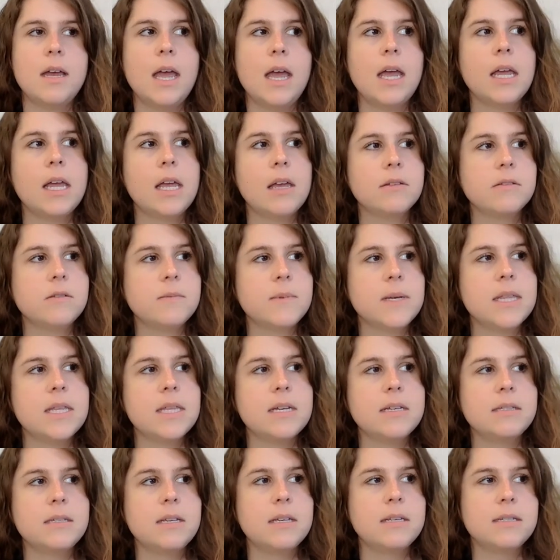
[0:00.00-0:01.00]
it gives me
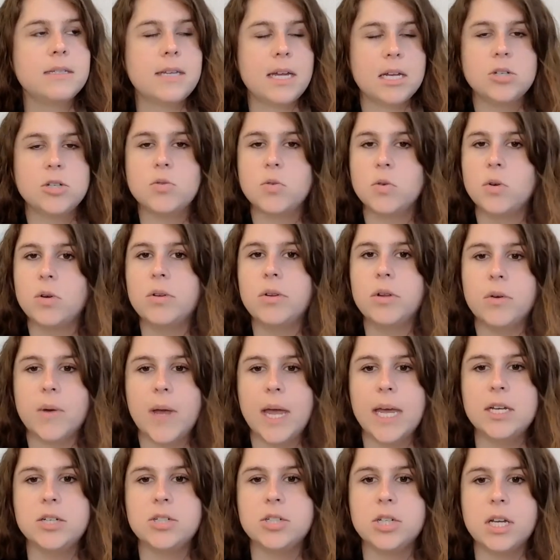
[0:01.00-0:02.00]
this central
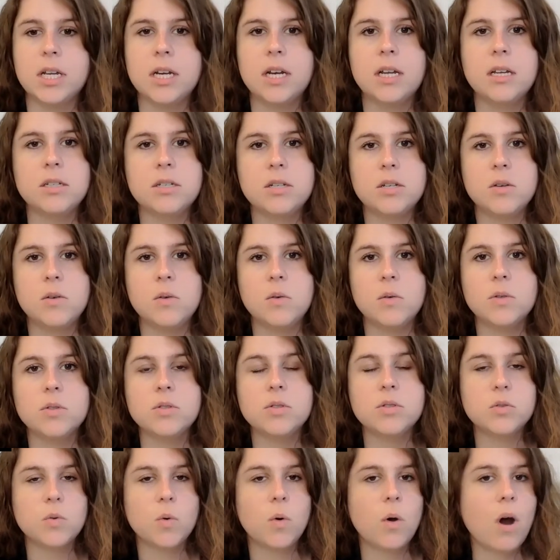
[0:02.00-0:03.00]
location to
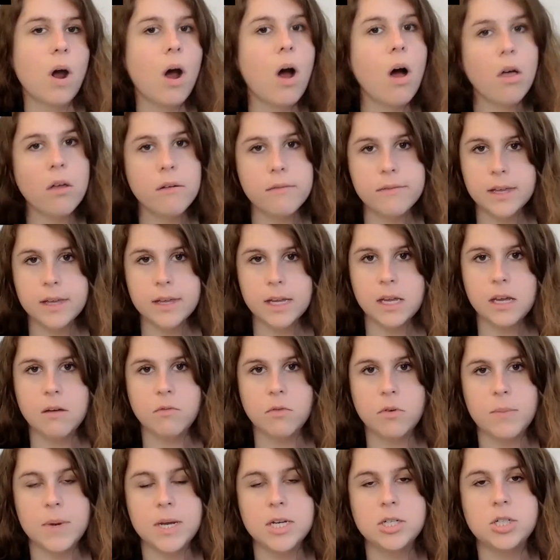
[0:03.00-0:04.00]
store all of the key
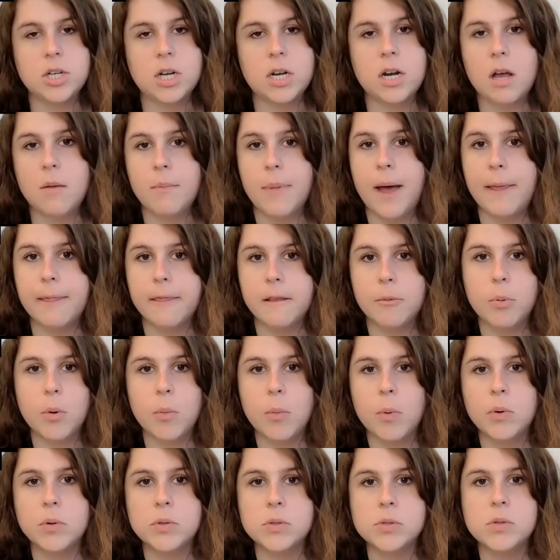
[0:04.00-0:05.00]
information about the
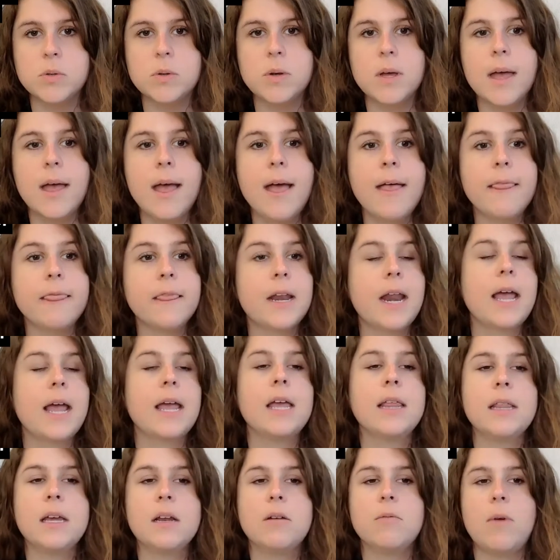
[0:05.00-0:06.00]
proposal that I
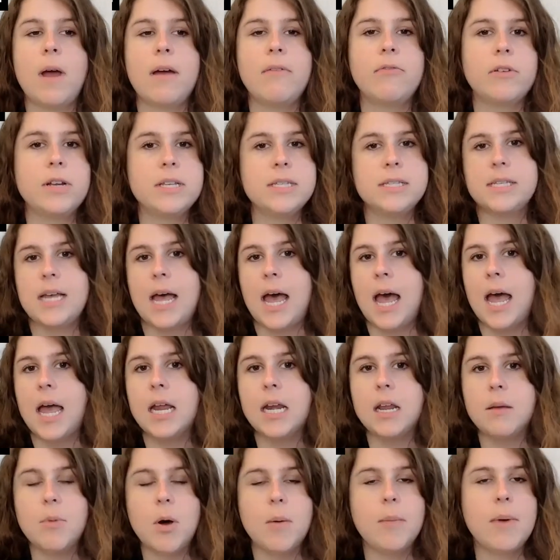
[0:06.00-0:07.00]
can then reference at
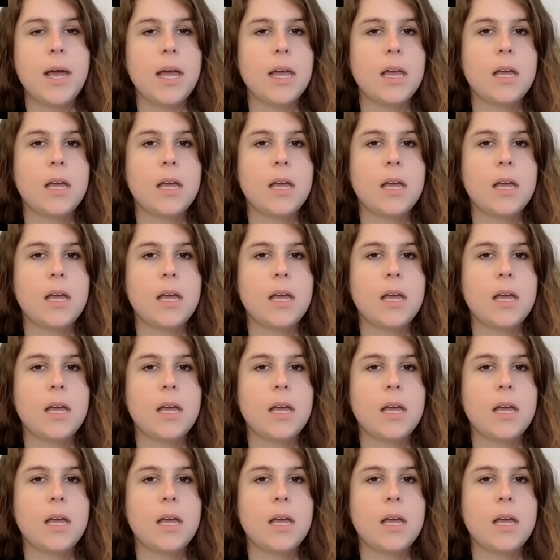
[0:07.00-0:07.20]
any moment.